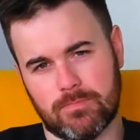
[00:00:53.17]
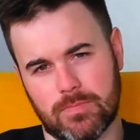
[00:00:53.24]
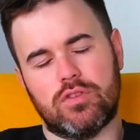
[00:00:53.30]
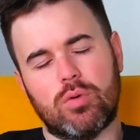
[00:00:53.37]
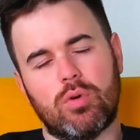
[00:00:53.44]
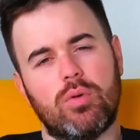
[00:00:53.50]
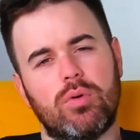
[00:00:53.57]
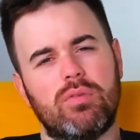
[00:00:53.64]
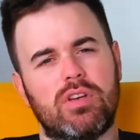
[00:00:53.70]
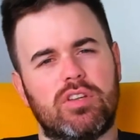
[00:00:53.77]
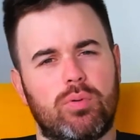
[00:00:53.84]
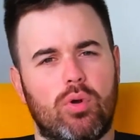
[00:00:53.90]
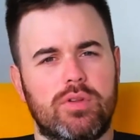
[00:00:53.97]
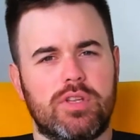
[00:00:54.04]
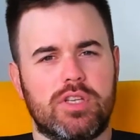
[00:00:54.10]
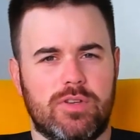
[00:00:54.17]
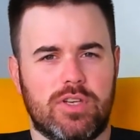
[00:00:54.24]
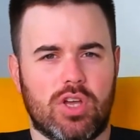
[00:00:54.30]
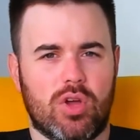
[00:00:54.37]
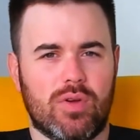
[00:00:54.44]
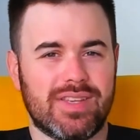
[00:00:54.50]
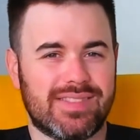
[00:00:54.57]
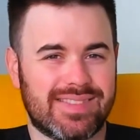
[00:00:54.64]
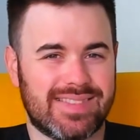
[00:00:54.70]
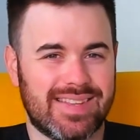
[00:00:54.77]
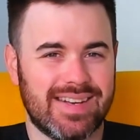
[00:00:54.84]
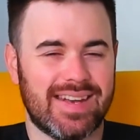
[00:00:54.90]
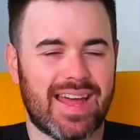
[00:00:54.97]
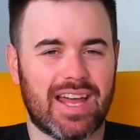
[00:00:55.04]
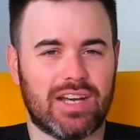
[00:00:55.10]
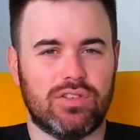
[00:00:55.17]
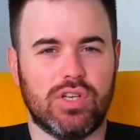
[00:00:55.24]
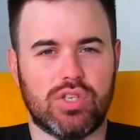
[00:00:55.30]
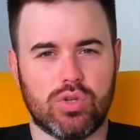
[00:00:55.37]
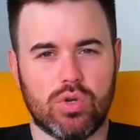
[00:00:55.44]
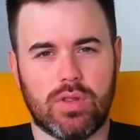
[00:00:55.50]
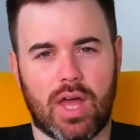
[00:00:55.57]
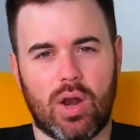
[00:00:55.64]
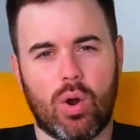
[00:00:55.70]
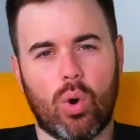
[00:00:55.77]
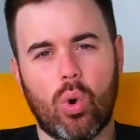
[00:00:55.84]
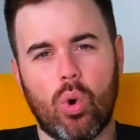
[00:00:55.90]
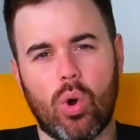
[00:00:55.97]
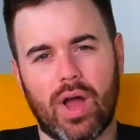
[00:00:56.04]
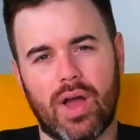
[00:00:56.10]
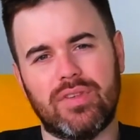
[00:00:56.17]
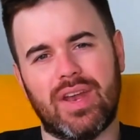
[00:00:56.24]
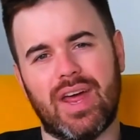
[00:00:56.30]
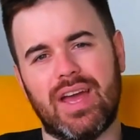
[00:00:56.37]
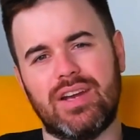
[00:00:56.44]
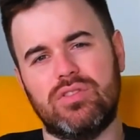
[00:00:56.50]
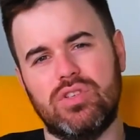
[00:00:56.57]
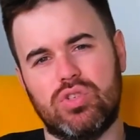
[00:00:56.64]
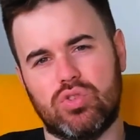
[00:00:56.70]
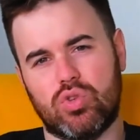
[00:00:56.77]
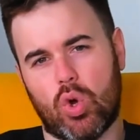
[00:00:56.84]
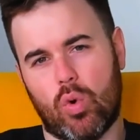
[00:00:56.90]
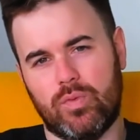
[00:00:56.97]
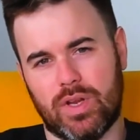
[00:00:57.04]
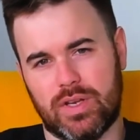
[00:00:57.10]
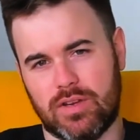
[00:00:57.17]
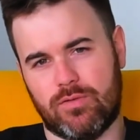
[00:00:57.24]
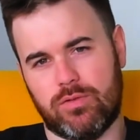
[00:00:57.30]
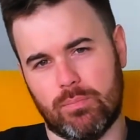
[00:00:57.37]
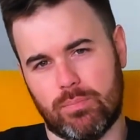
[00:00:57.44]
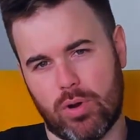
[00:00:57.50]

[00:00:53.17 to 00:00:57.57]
So what I want to explore in this video is, did it actually do that, or has it actually solved a different